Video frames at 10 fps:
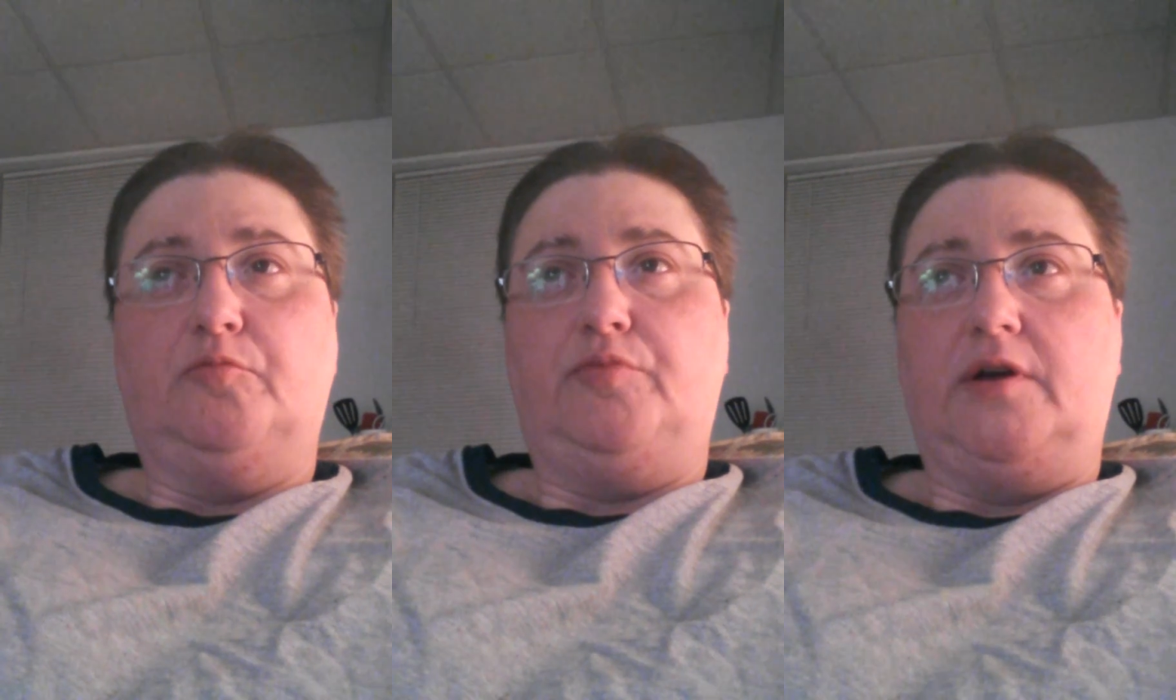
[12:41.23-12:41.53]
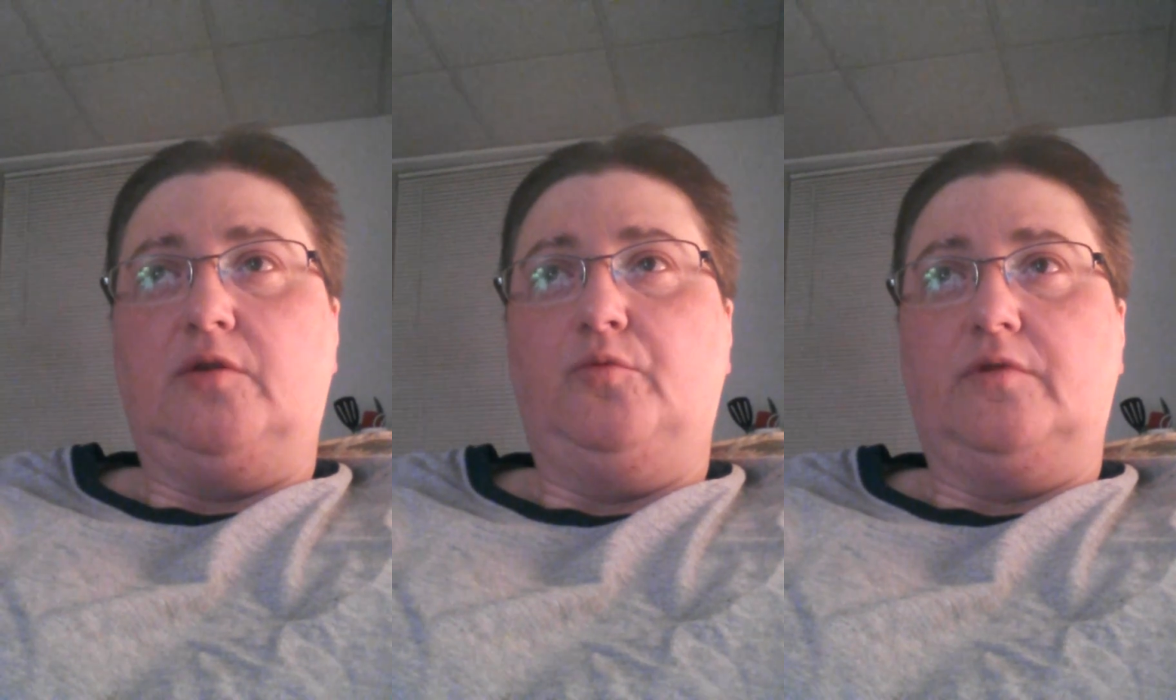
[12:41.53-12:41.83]

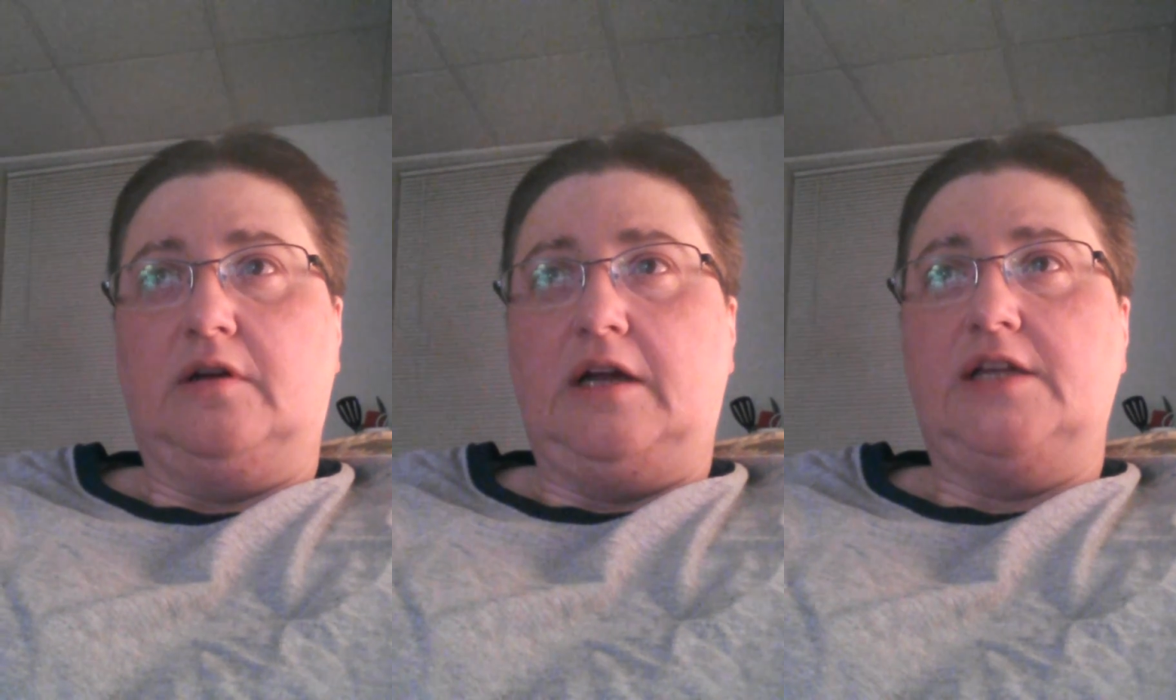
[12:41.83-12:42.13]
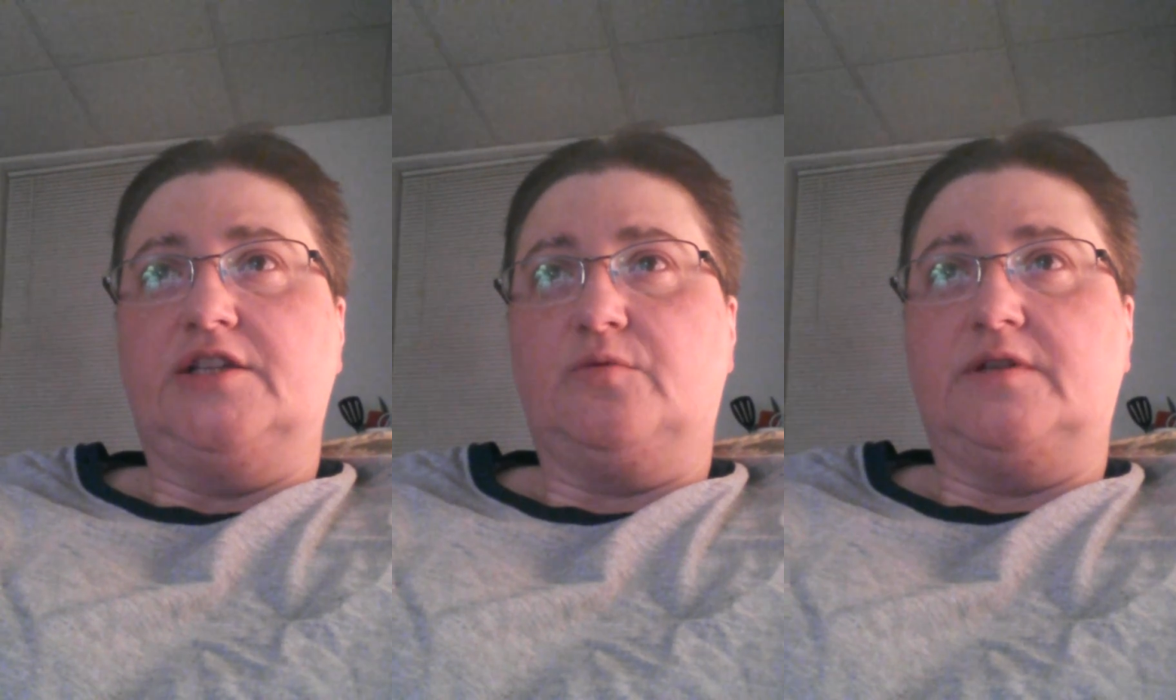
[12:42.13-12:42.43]
But I
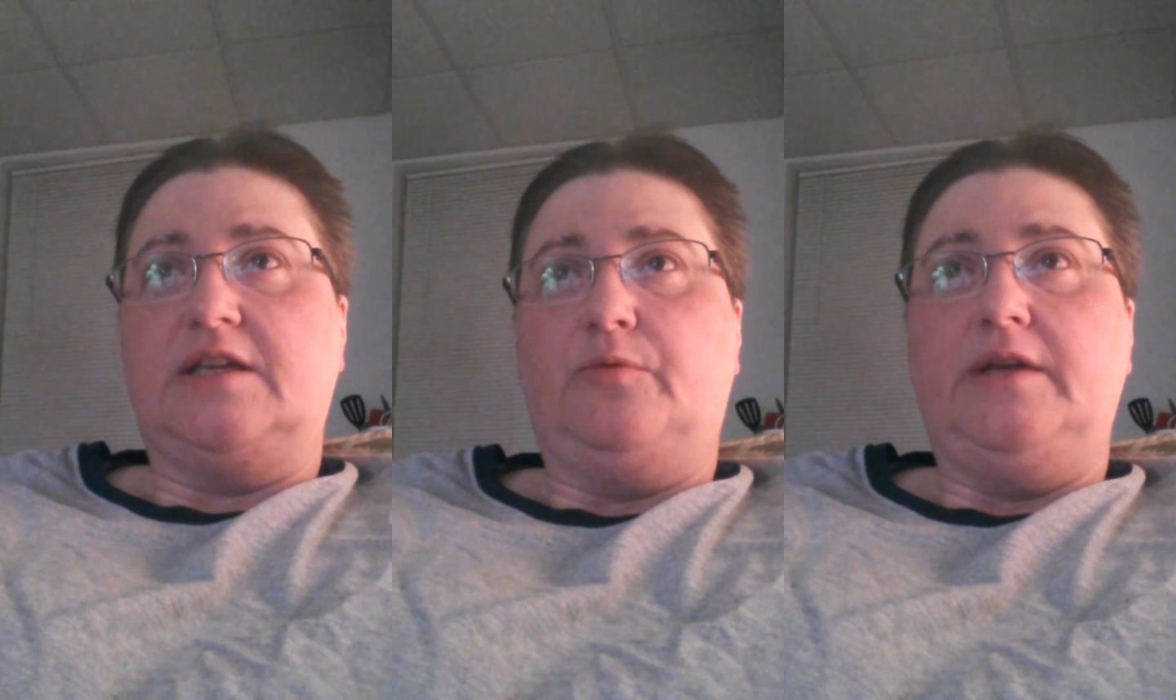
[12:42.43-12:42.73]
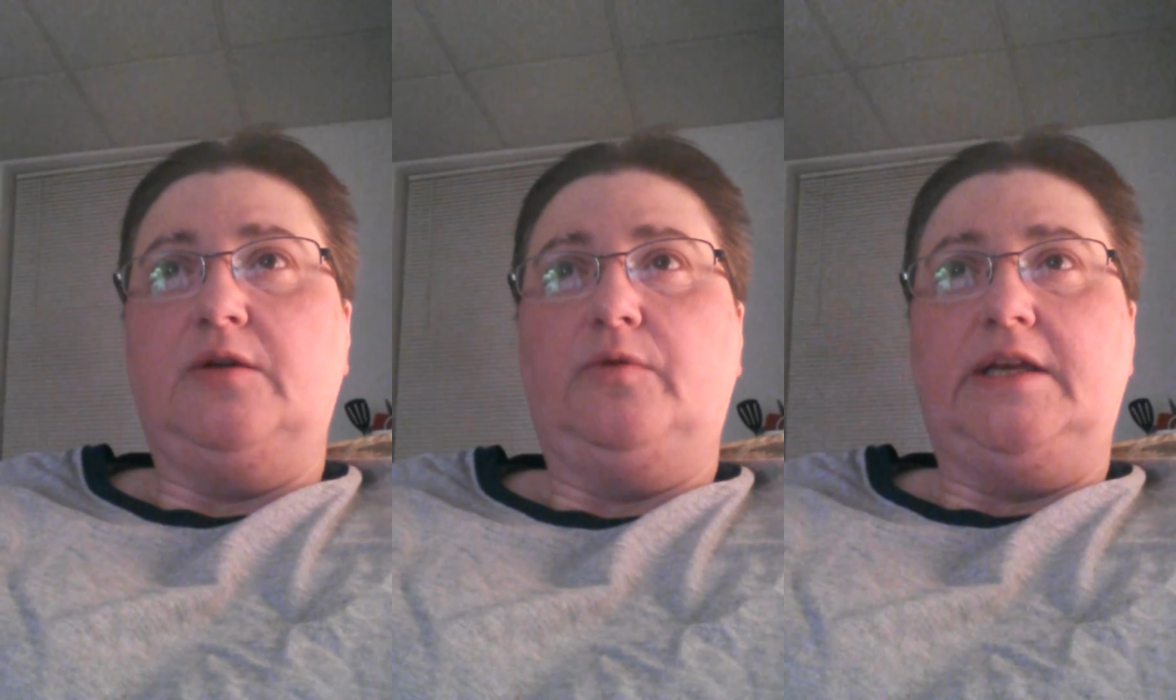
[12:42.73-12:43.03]
just want to say
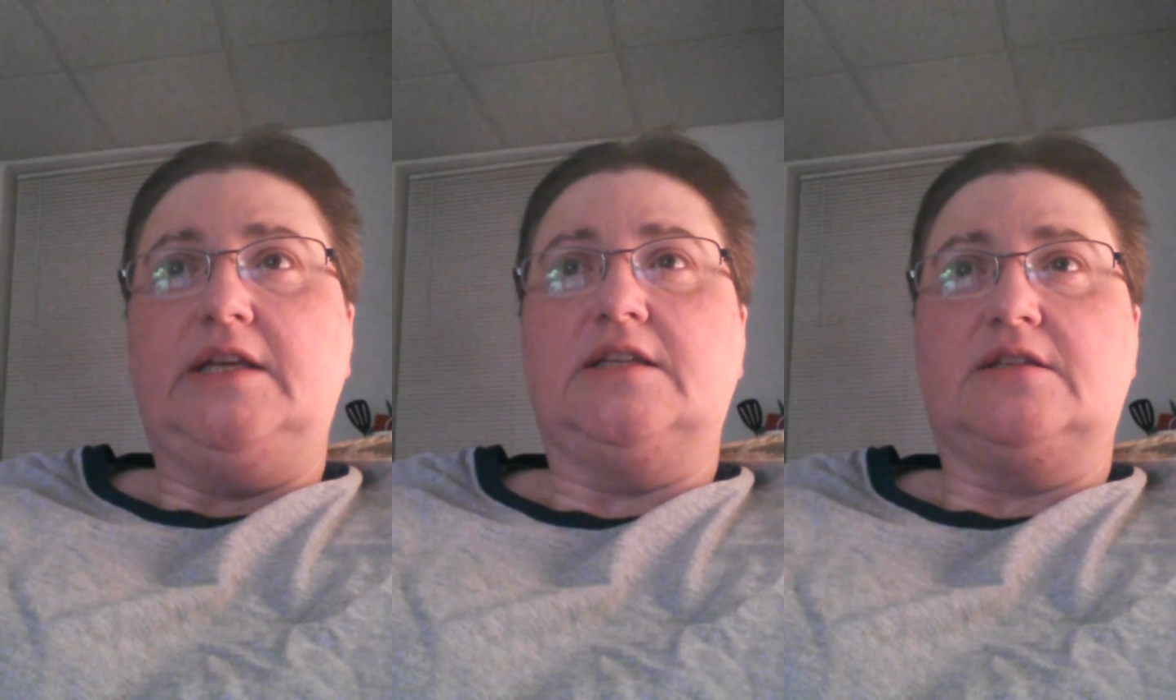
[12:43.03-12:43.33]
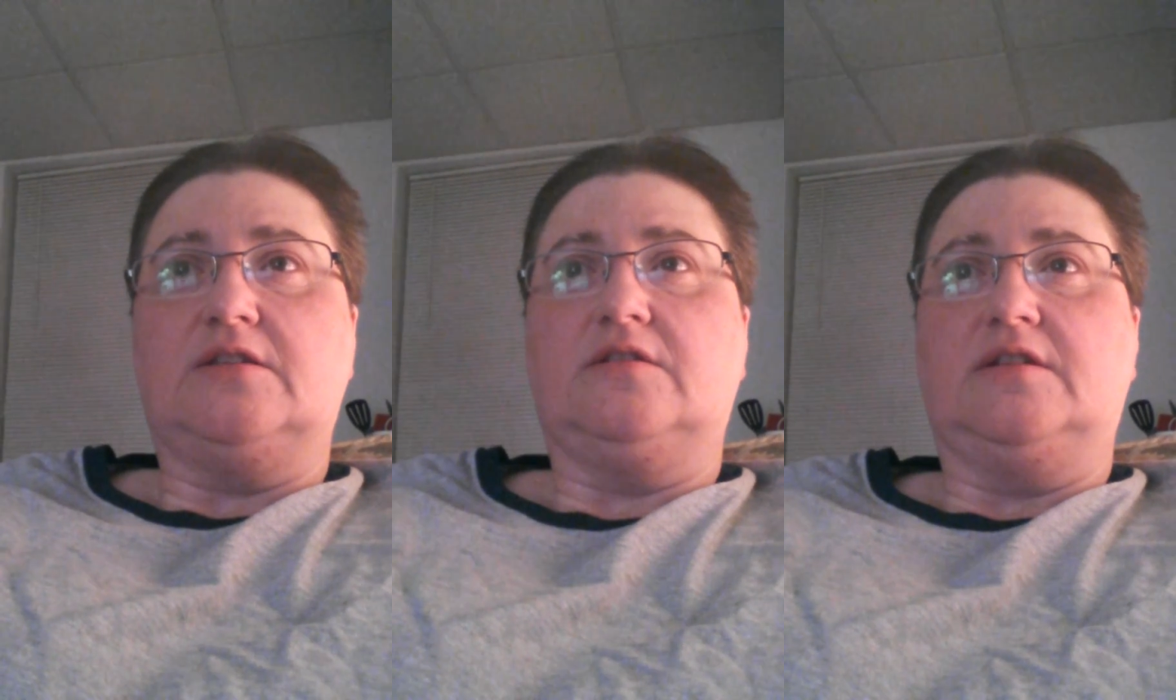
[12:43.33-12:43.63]
we need
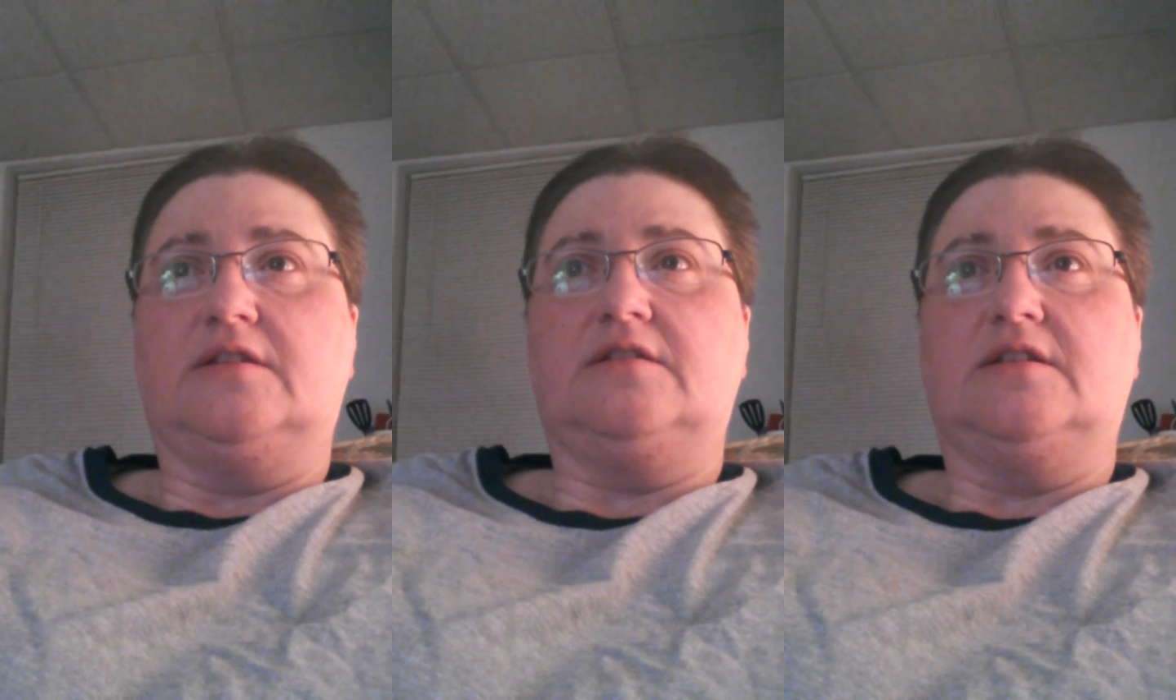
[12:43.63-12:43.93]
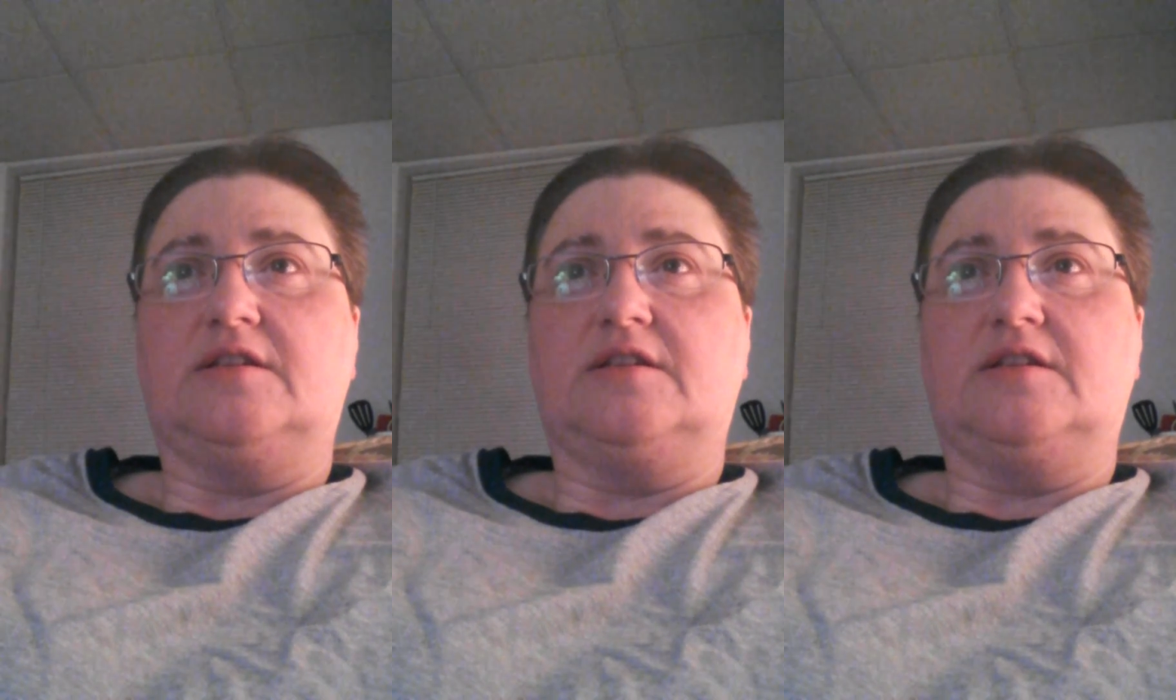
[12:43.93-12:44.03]
to